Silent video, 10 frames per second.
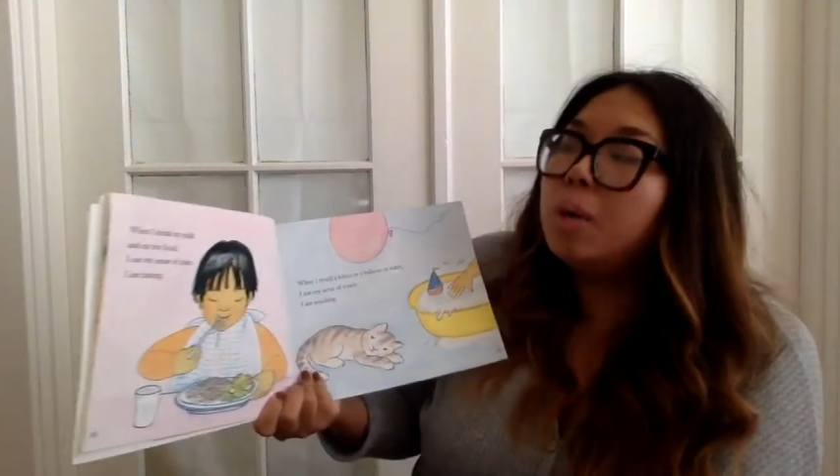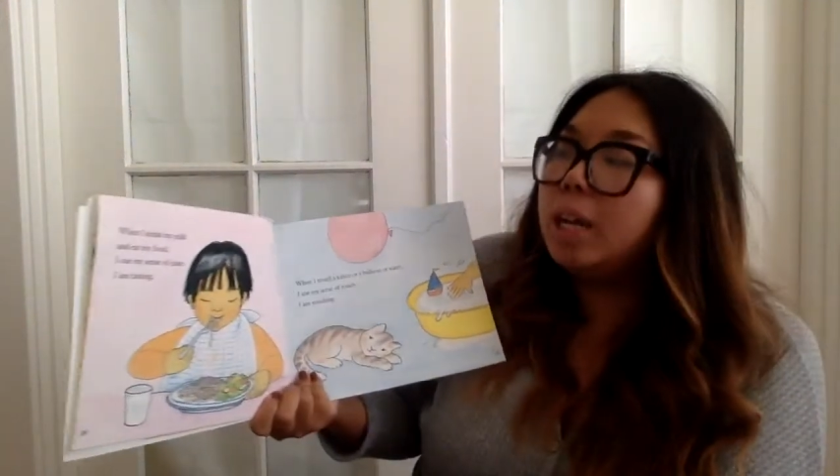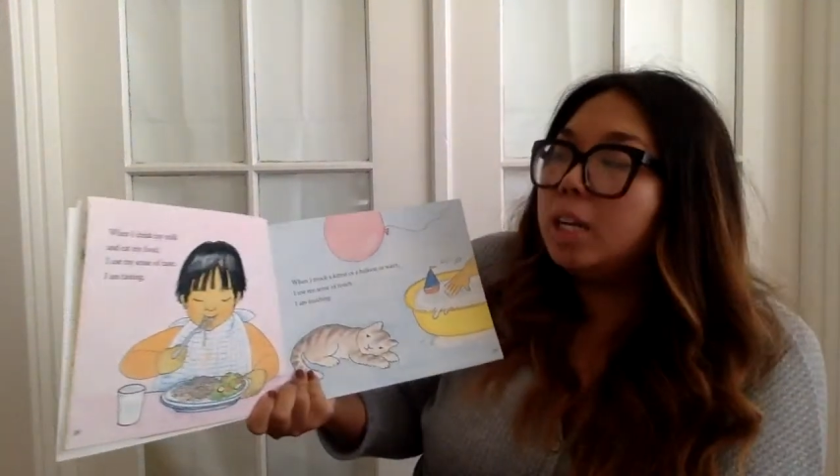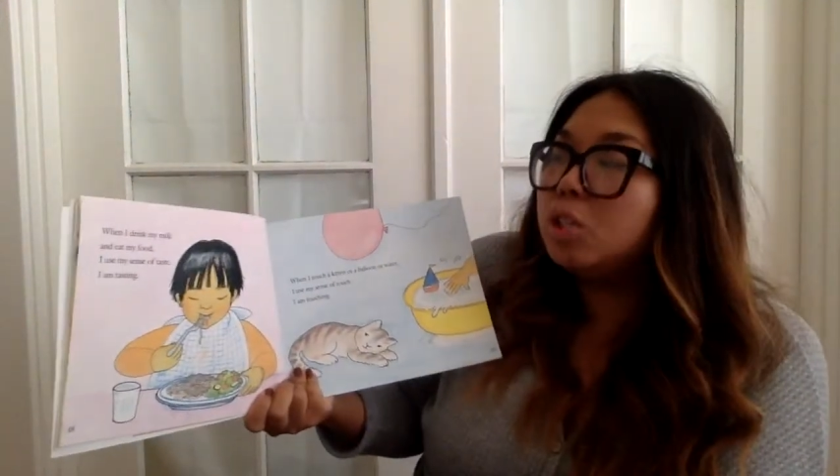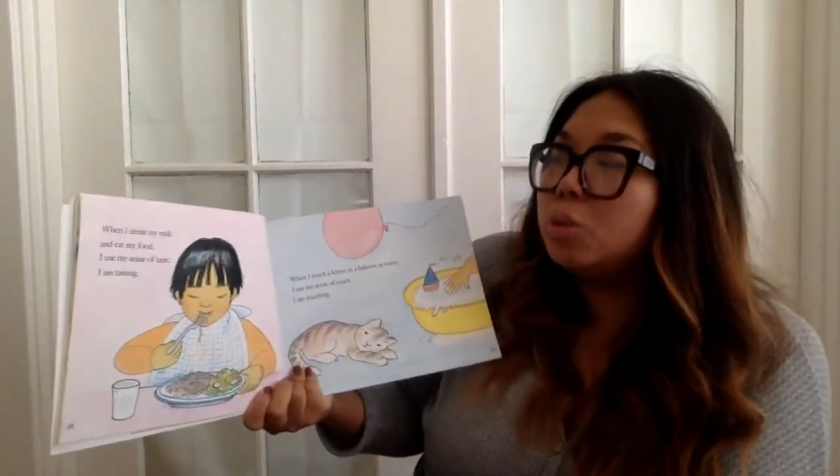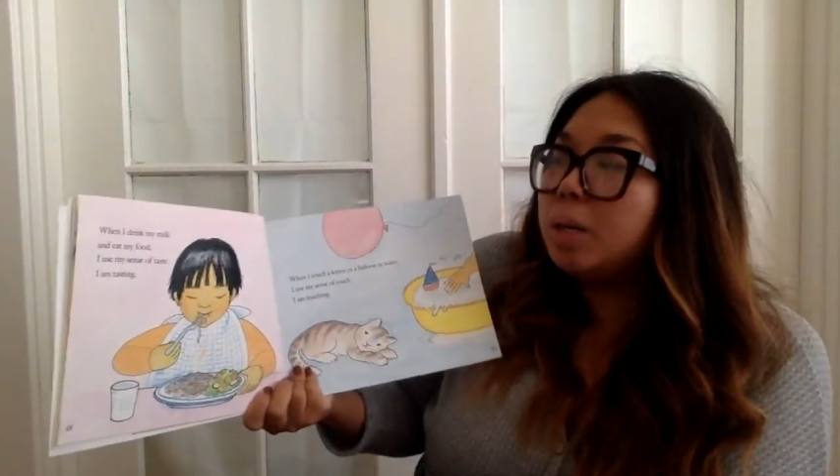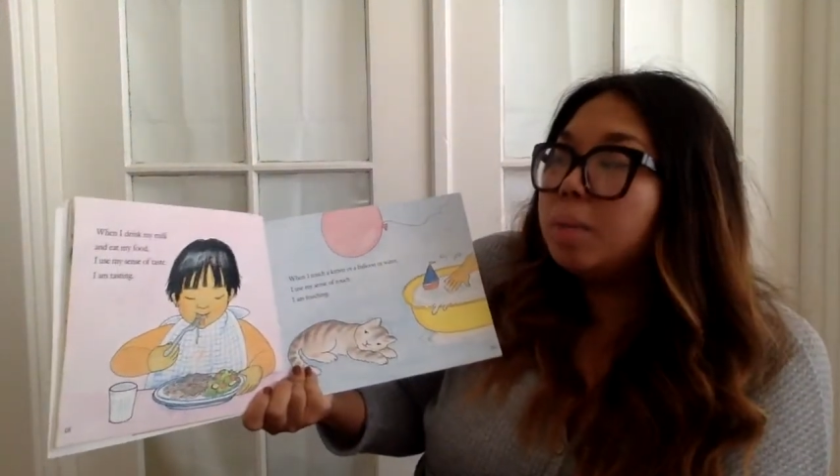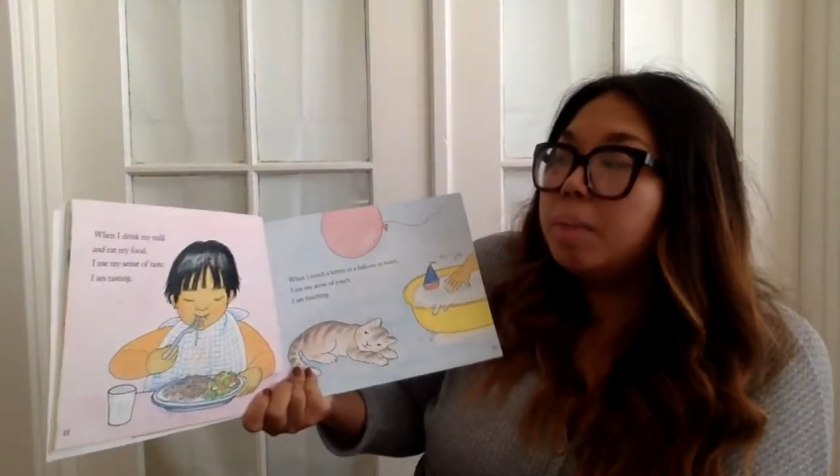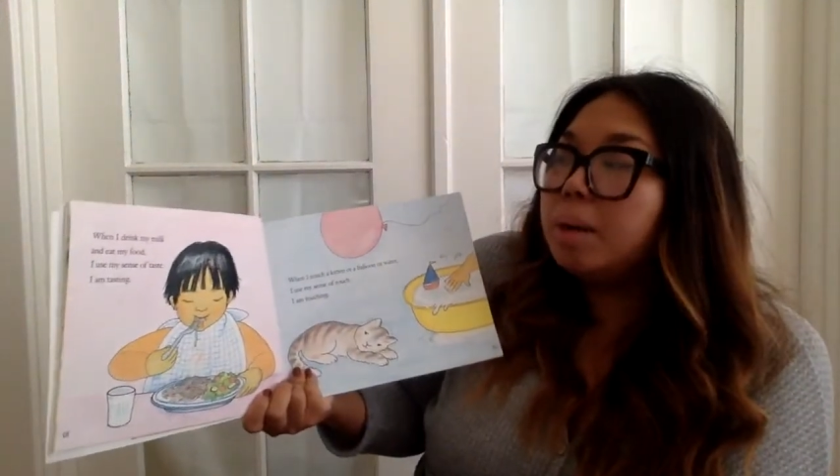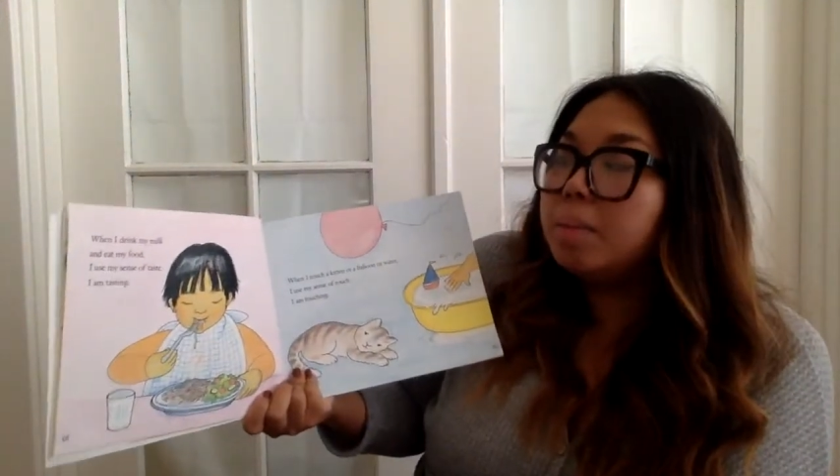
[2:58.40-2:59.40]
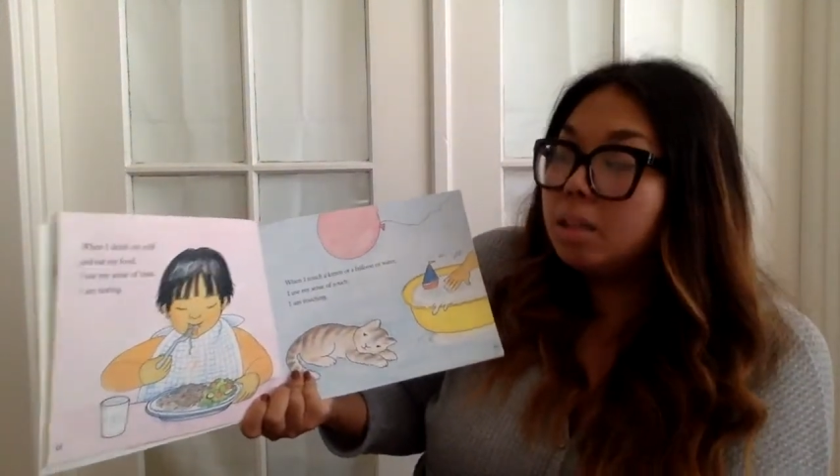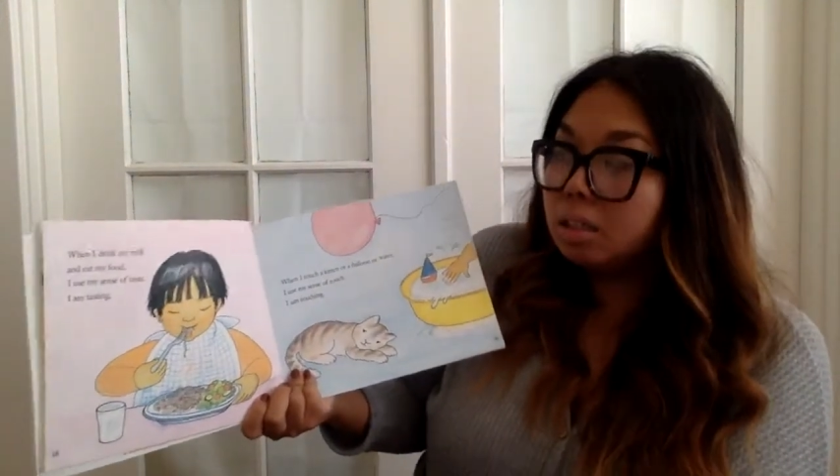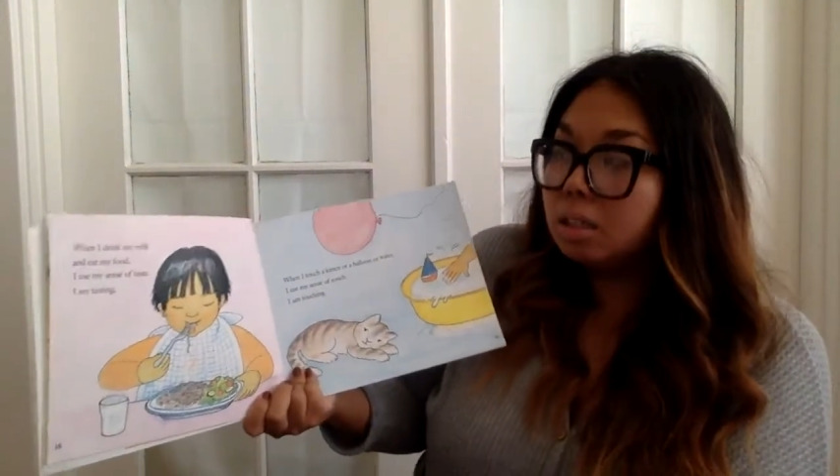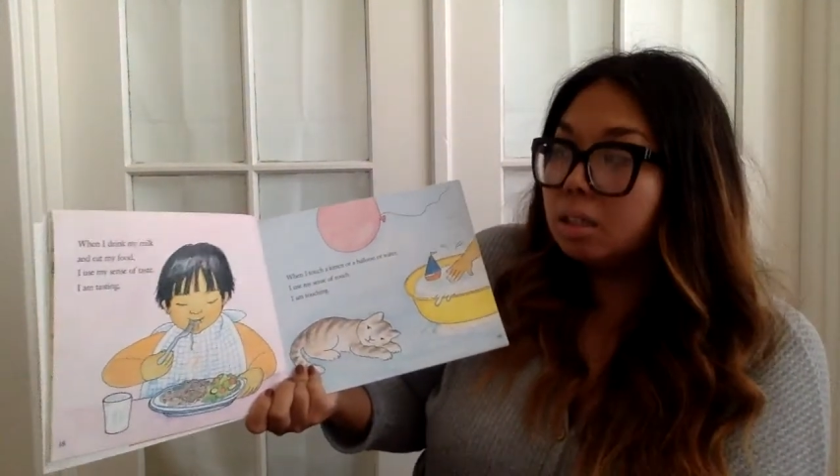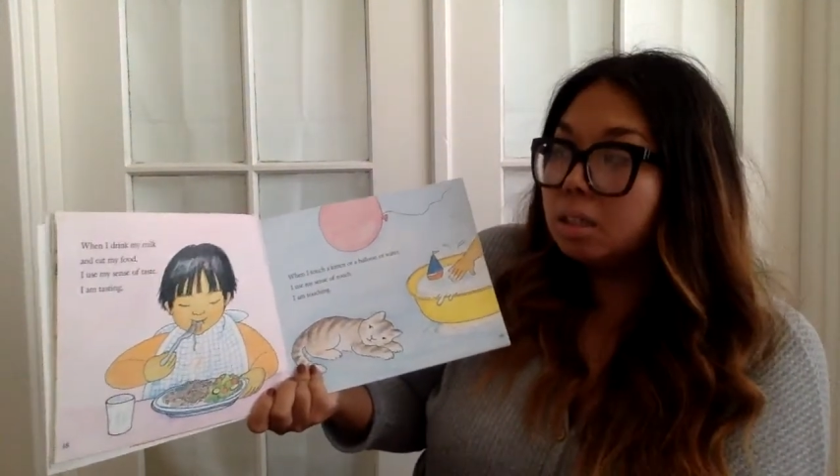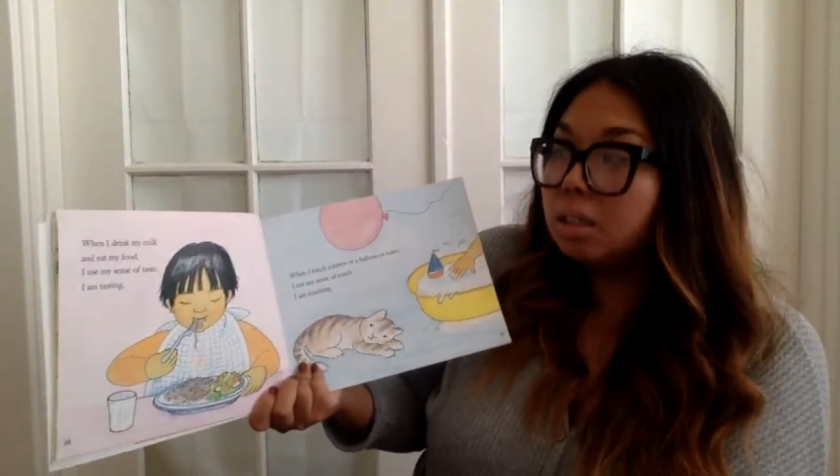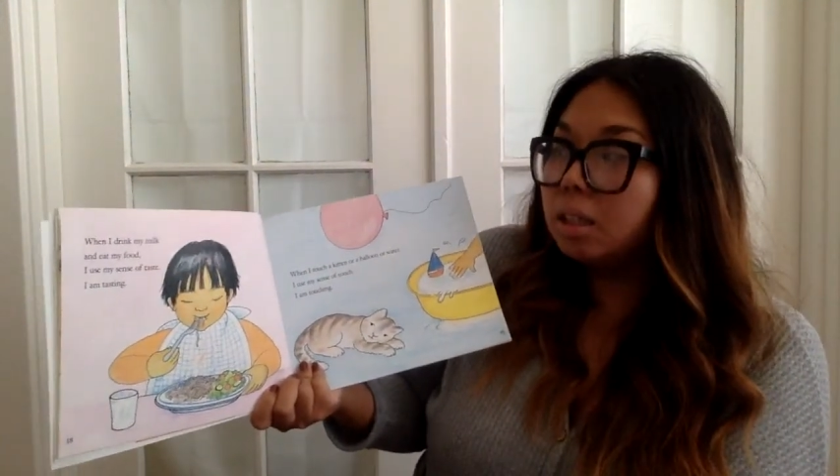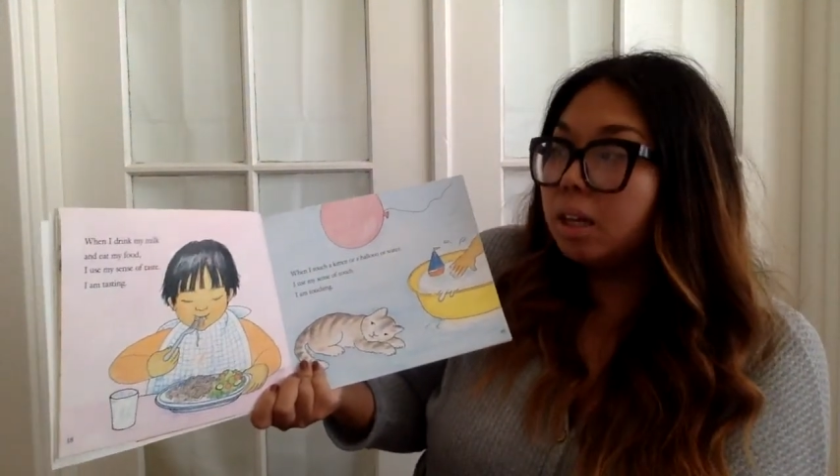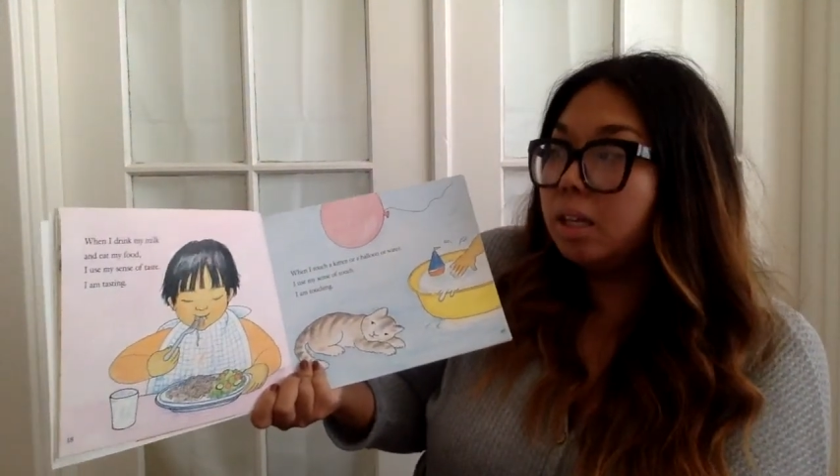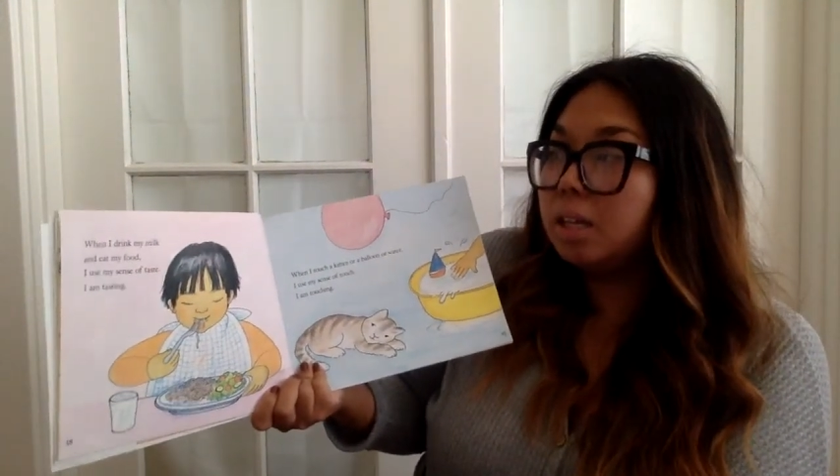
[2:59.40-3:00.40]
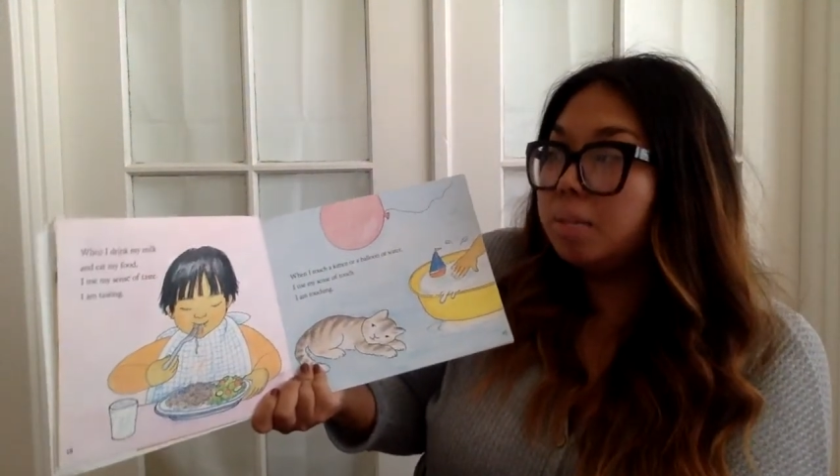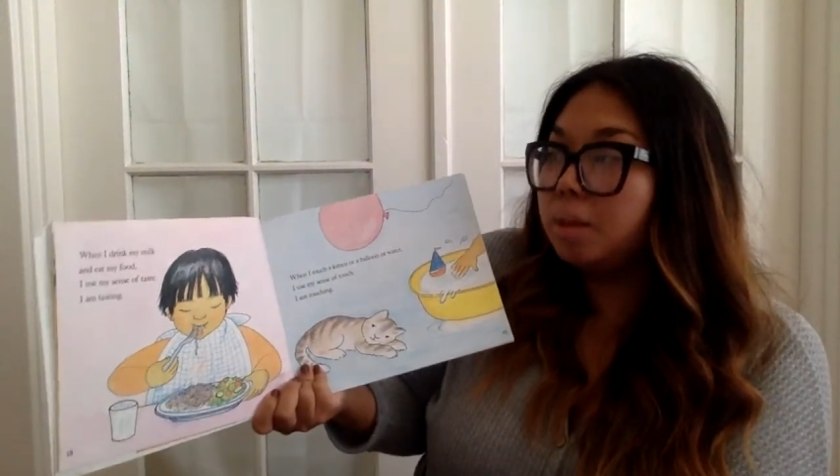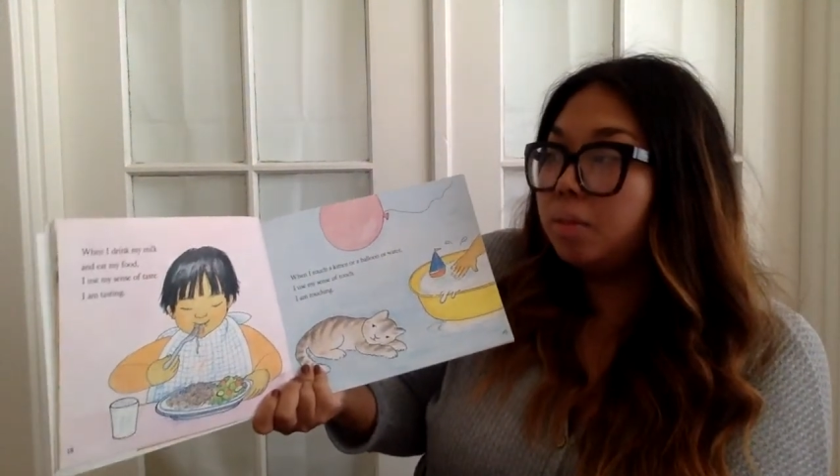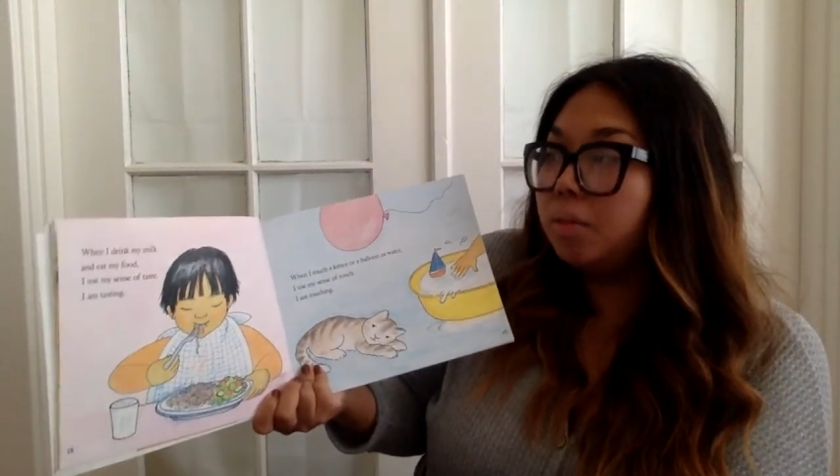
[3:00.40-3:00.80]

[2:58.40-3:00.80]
When I drink my milk and eat my